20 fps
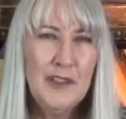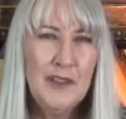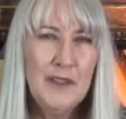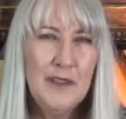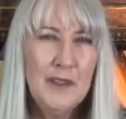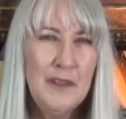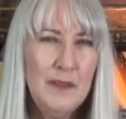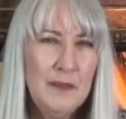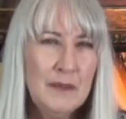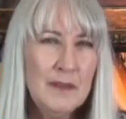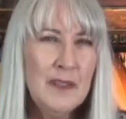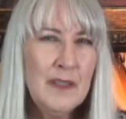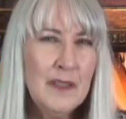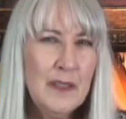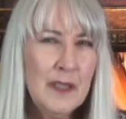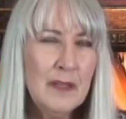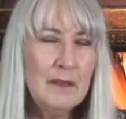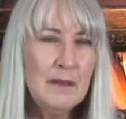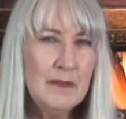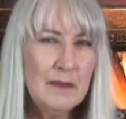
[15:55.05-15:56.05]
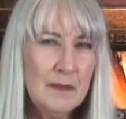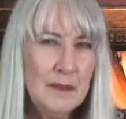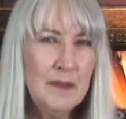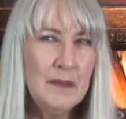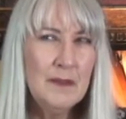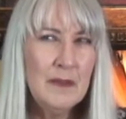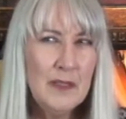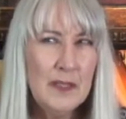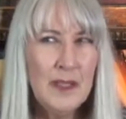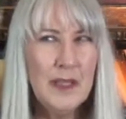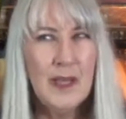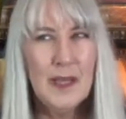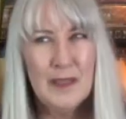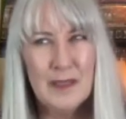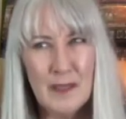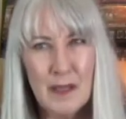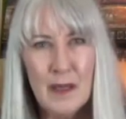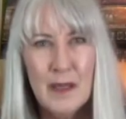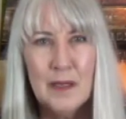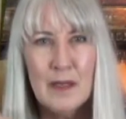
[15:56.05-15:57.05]
you could get
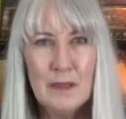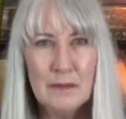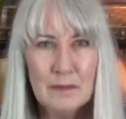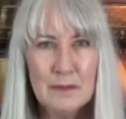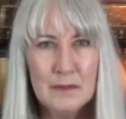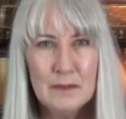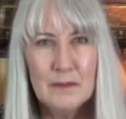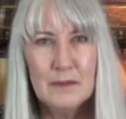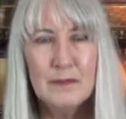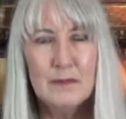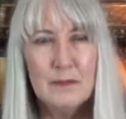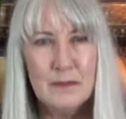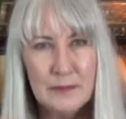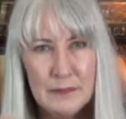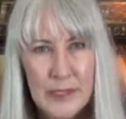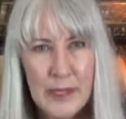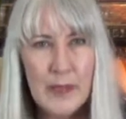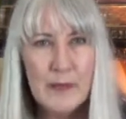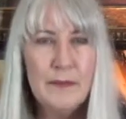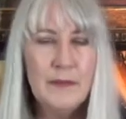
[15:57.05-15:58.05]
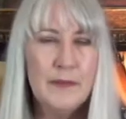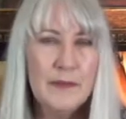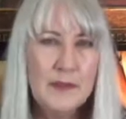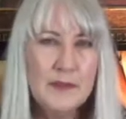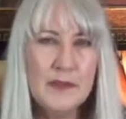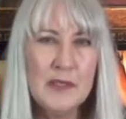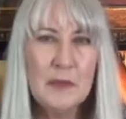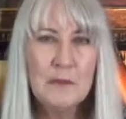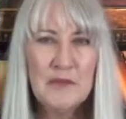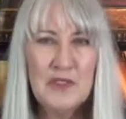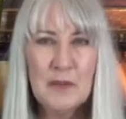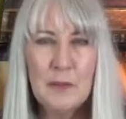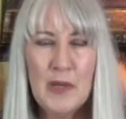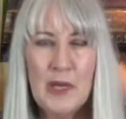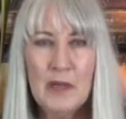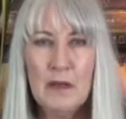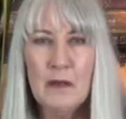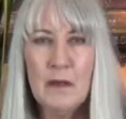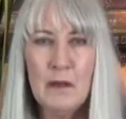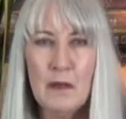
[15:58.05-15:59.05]
kind of down in the dumps
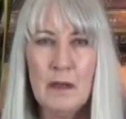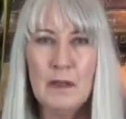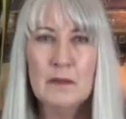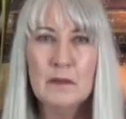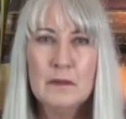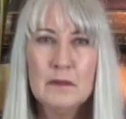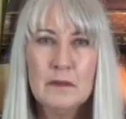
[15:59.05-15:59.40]
about it all.